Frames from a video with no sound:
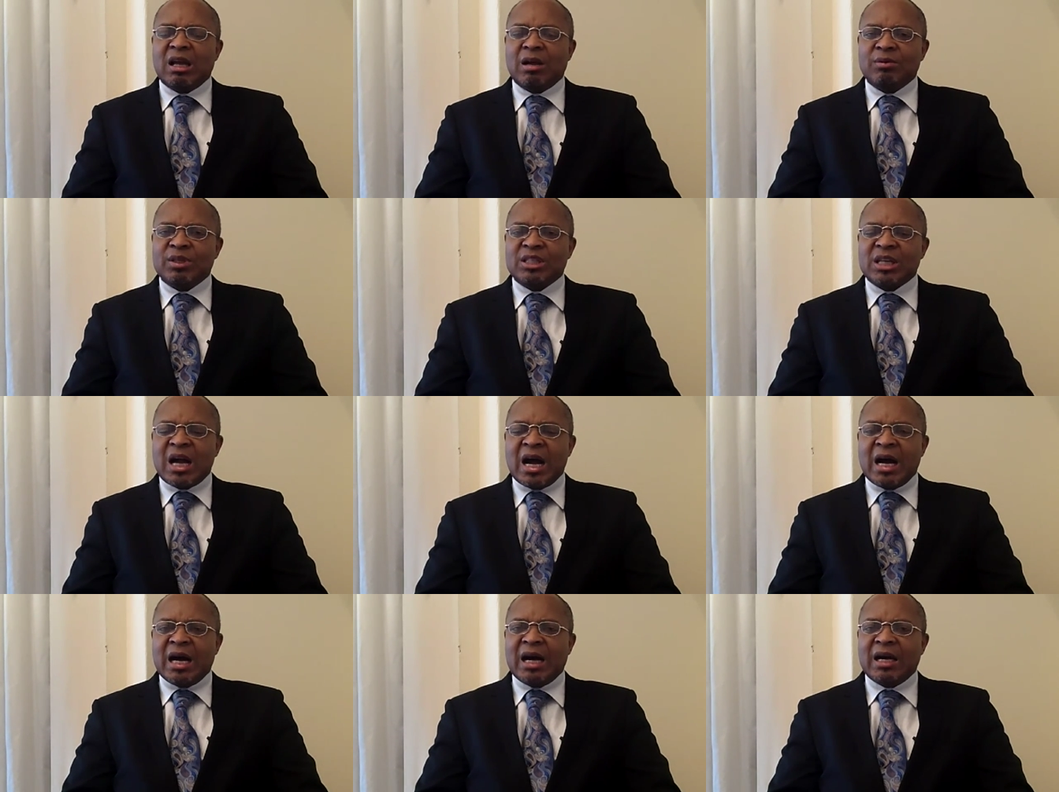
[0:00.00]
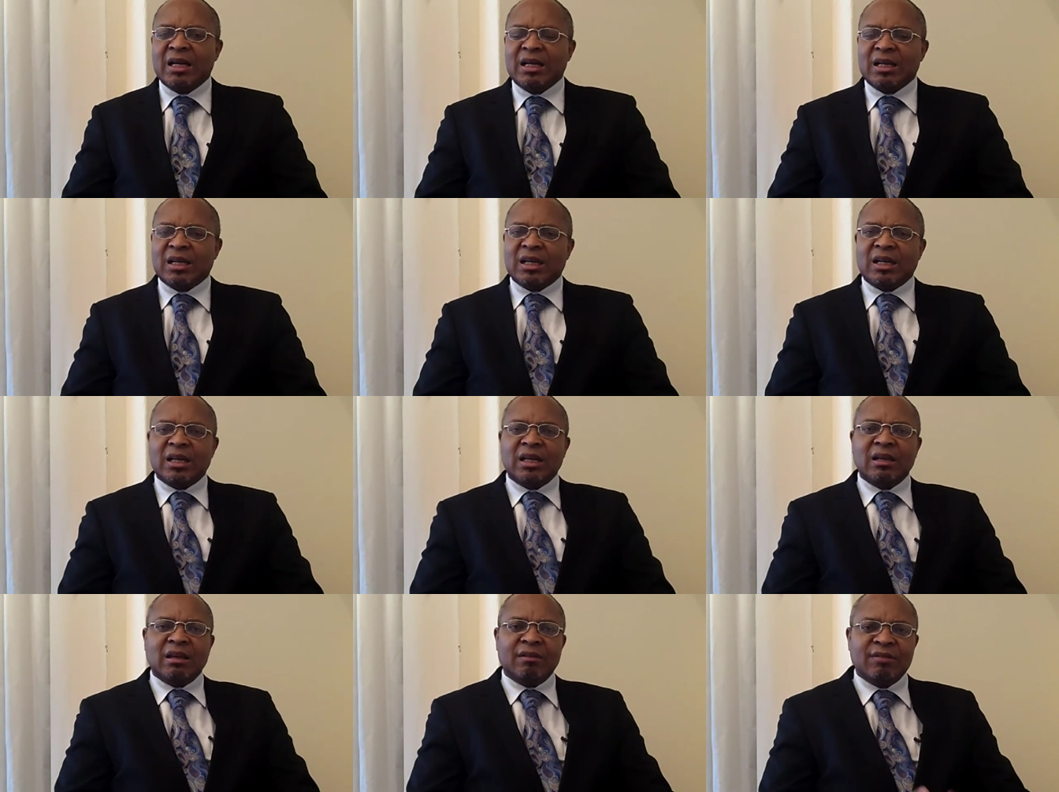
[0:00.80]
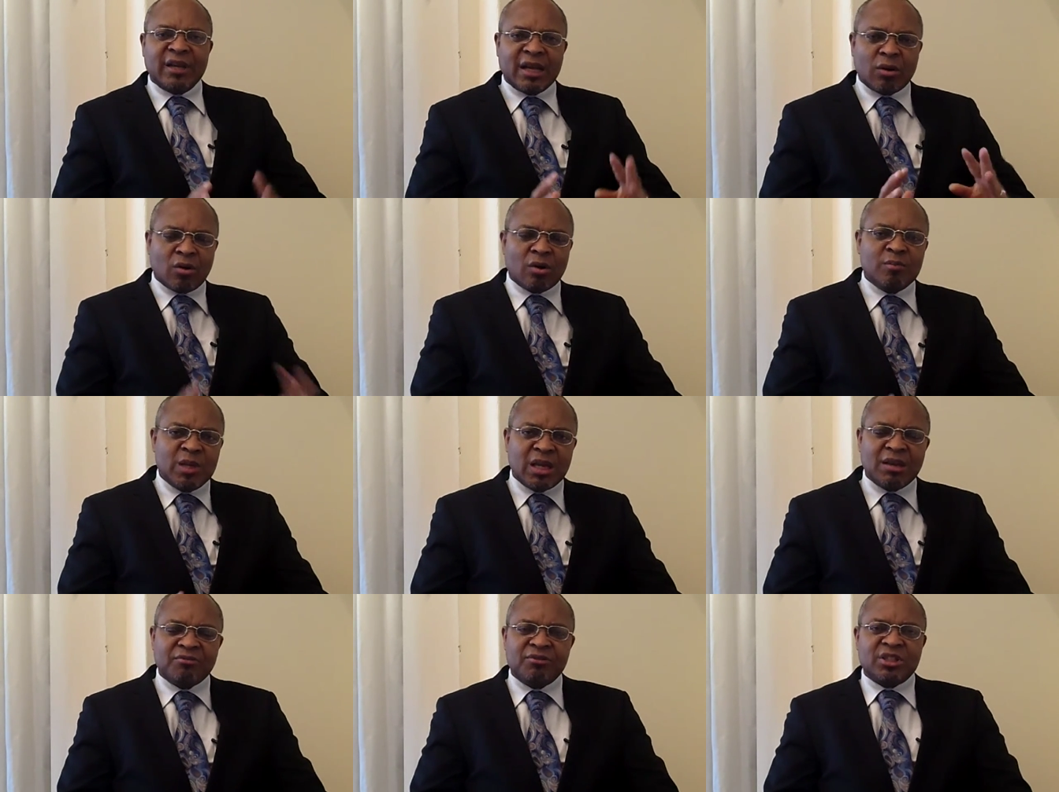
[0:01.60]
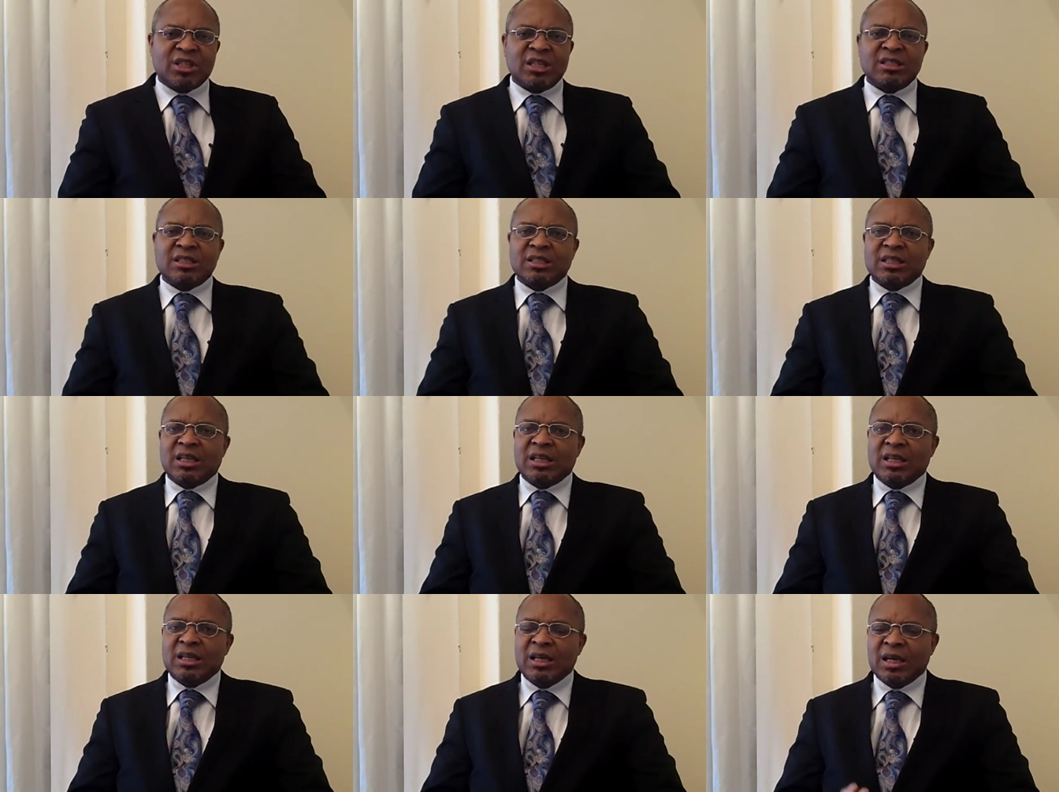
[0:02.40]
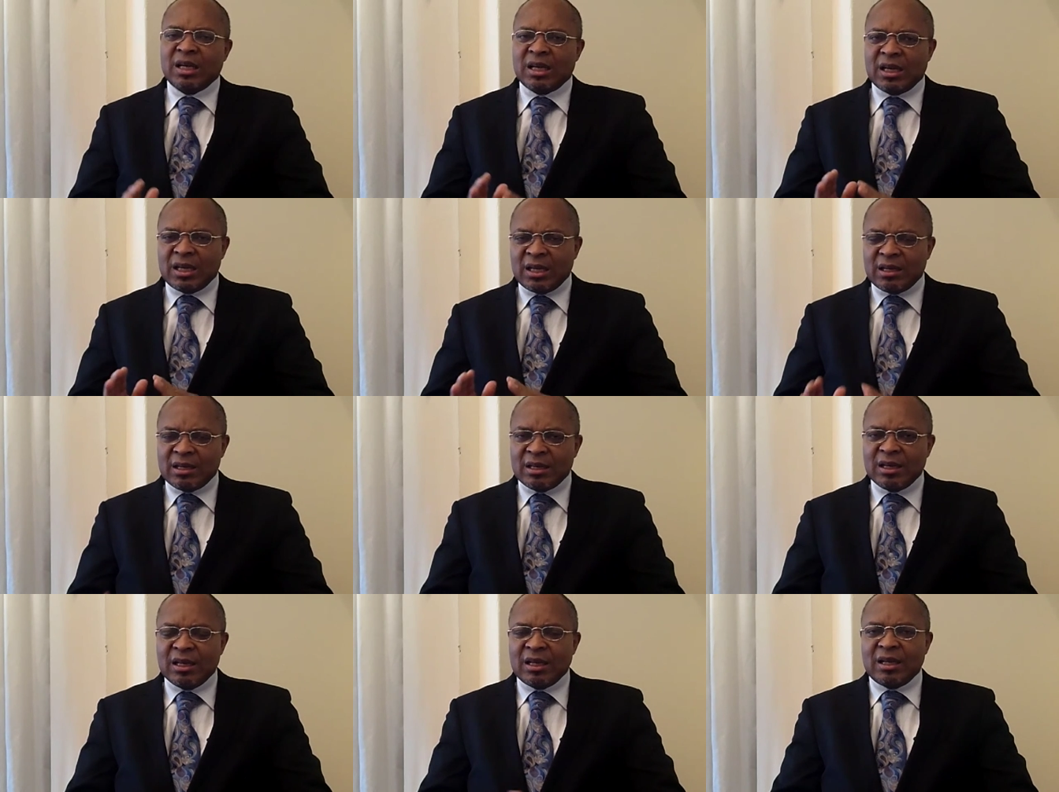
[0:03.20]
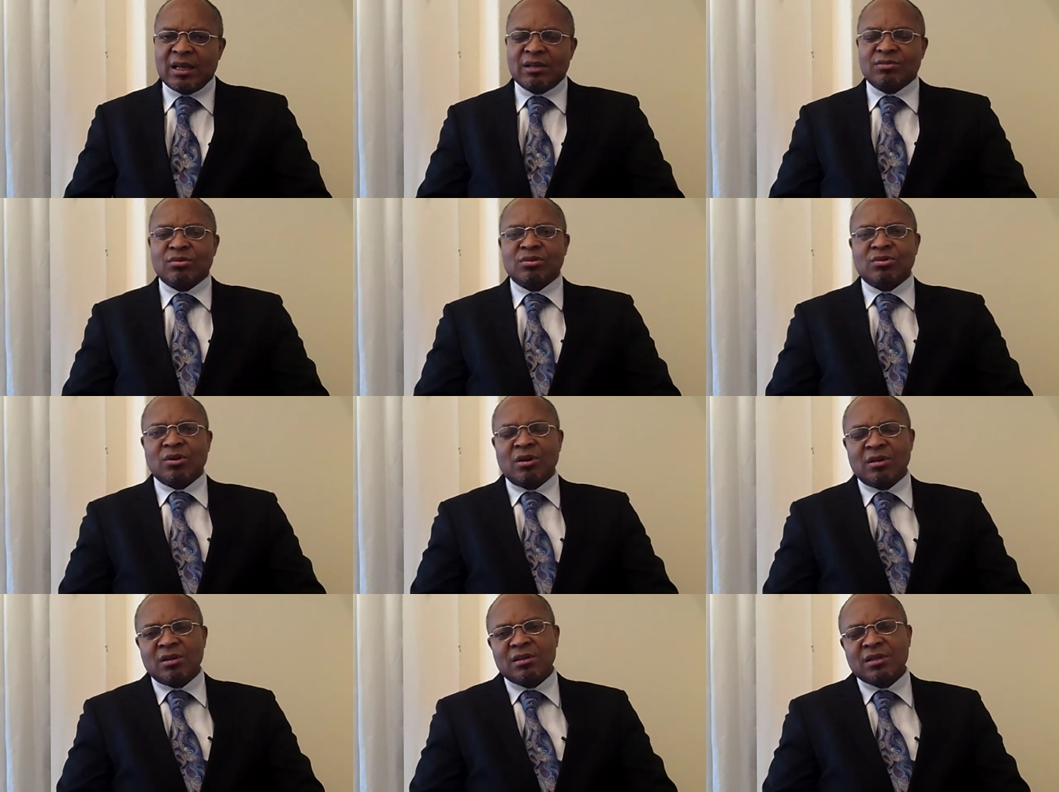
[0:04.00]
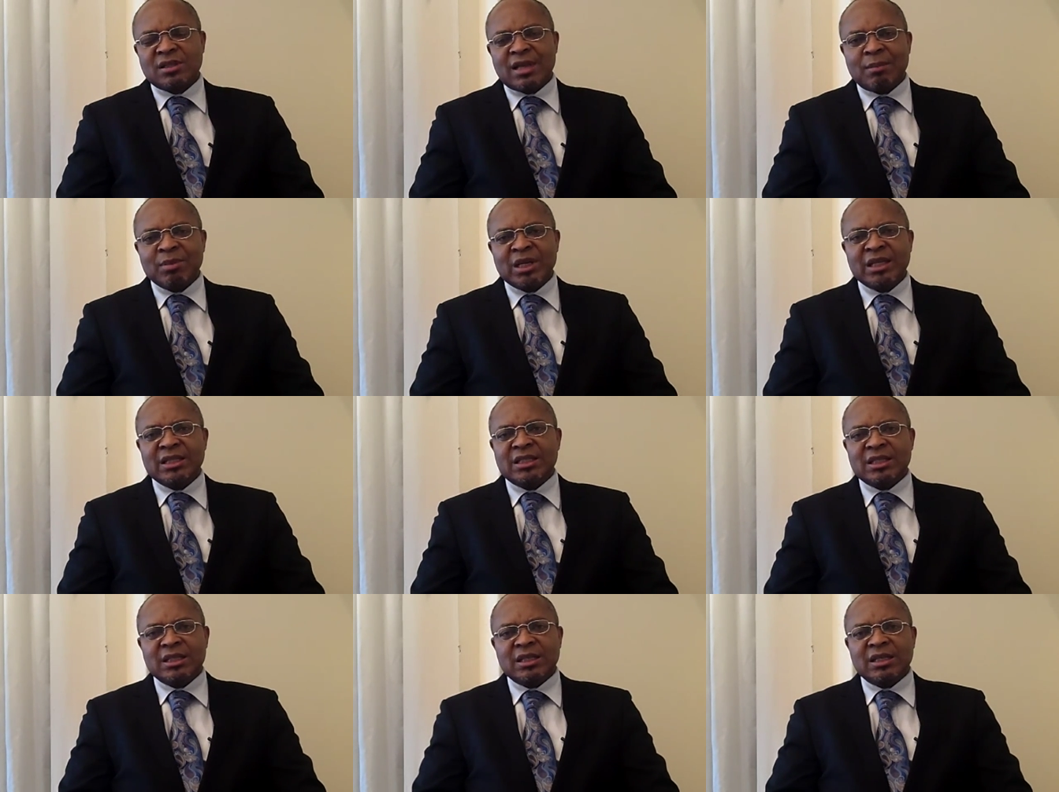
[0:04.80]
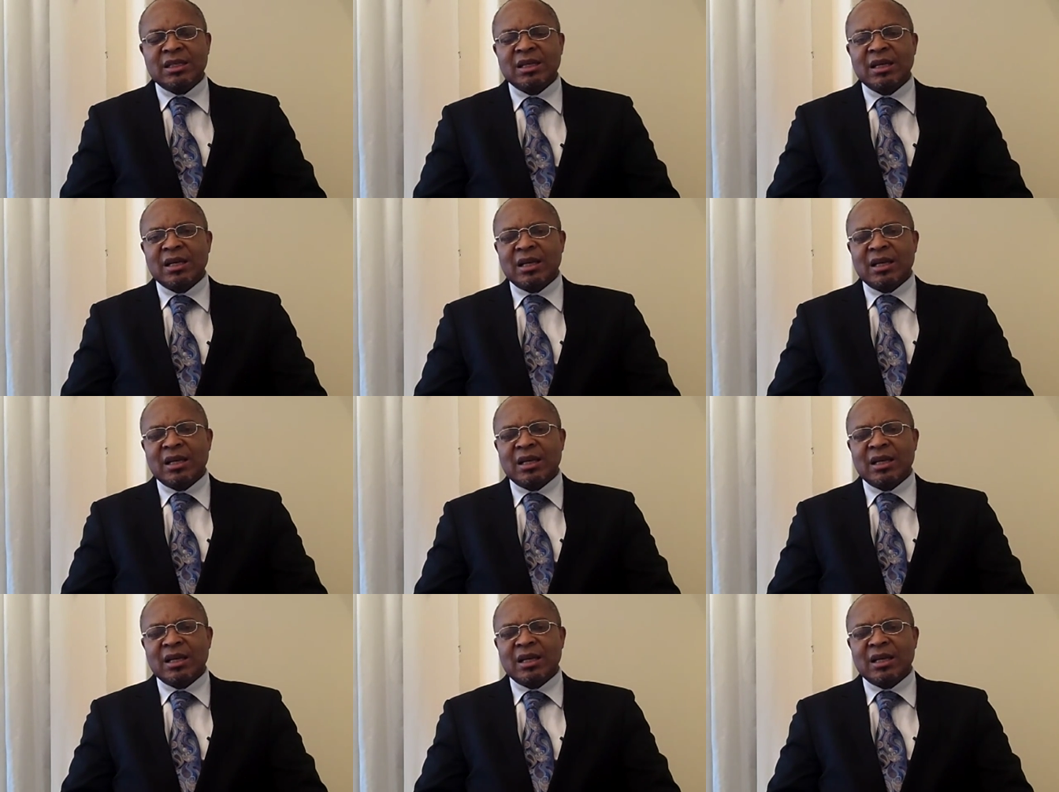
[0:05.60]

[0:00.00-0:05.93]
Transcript: uh, which are uh, economic efficiency and uh, social stability